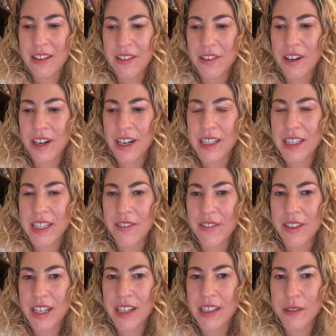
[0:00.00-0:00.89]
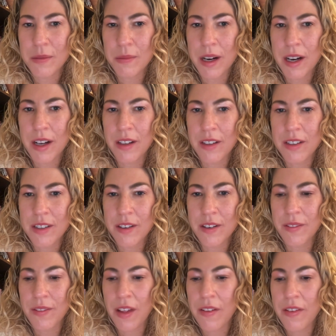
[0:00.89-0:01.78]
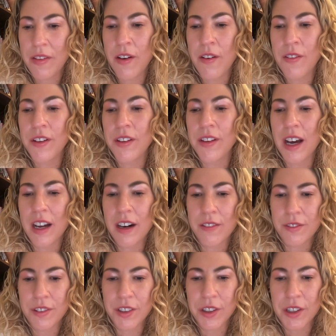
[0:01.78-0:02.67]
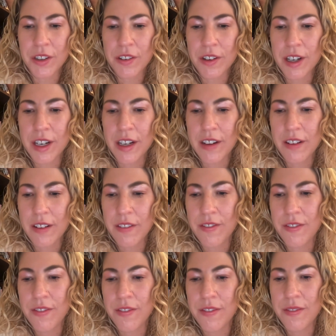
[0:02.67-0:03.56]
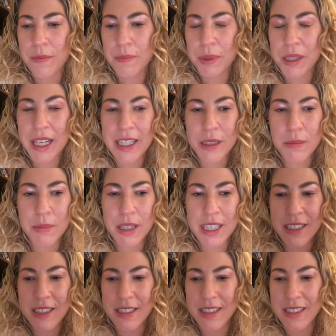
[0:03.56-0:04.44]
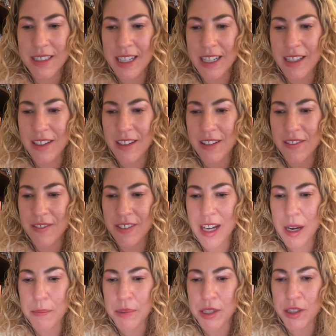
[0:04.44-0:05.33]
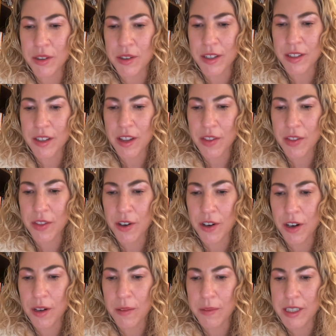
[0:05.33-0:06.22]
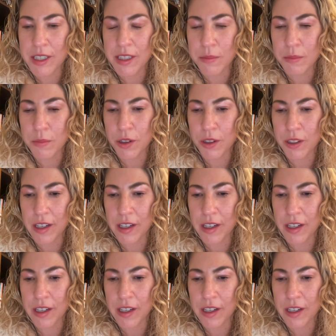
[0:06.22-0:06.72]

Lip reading: creativity as well. So you have a lot of really creative placements. Like you have Neptune in the third, which is more like